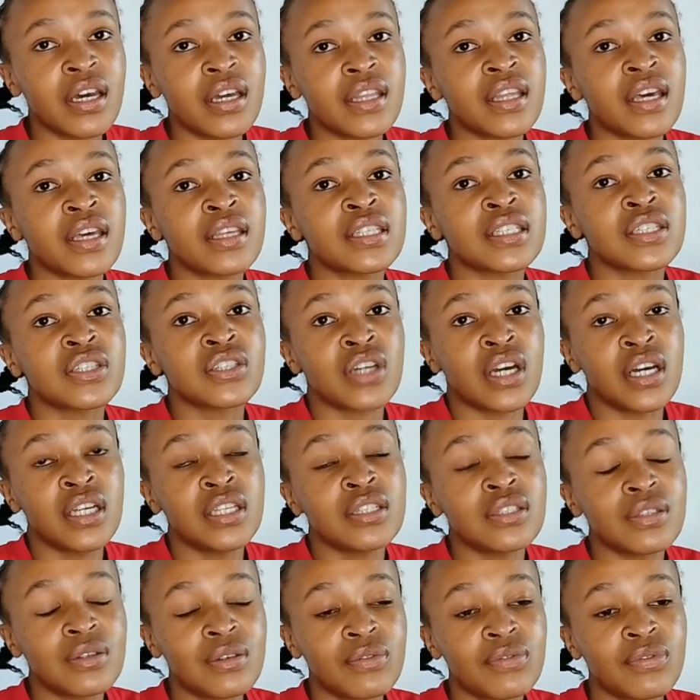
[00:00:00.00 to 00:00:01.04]
the
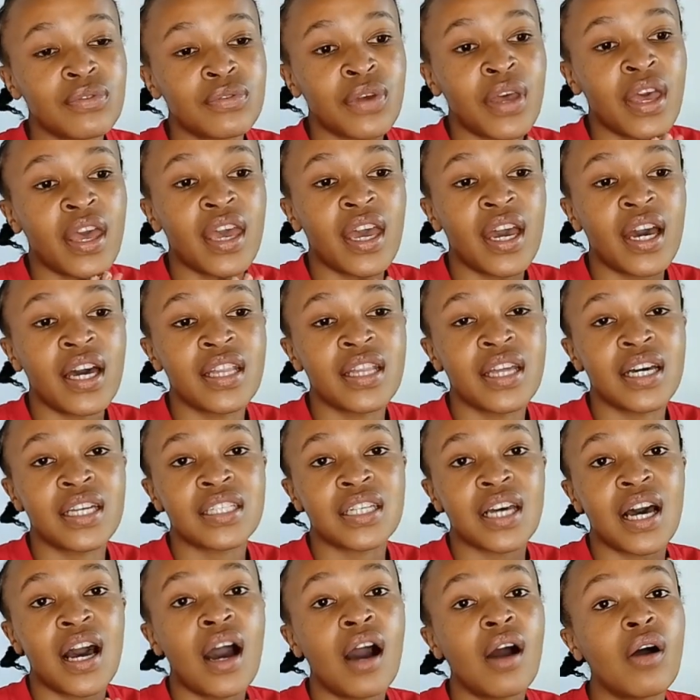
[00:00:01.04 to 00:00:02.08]
strands of hair that
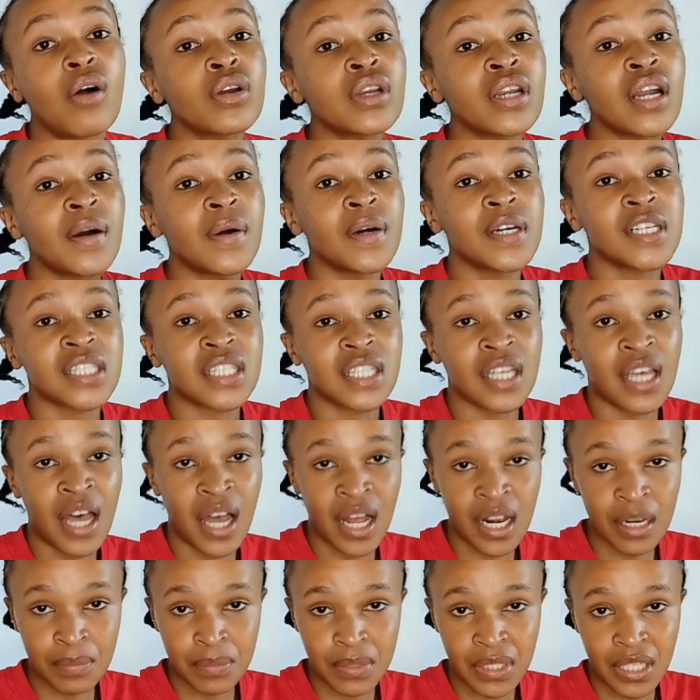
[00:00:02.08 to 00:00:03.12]
are on our
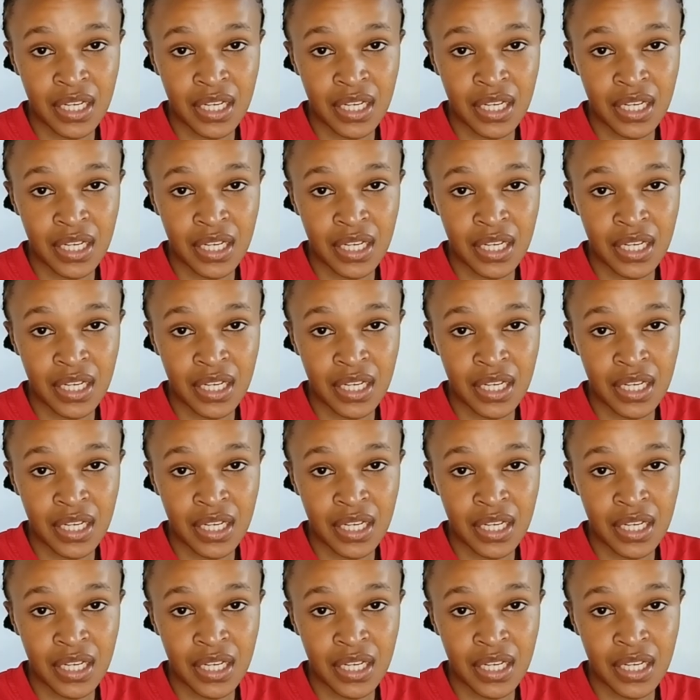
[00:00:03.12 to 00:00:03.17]
scalps,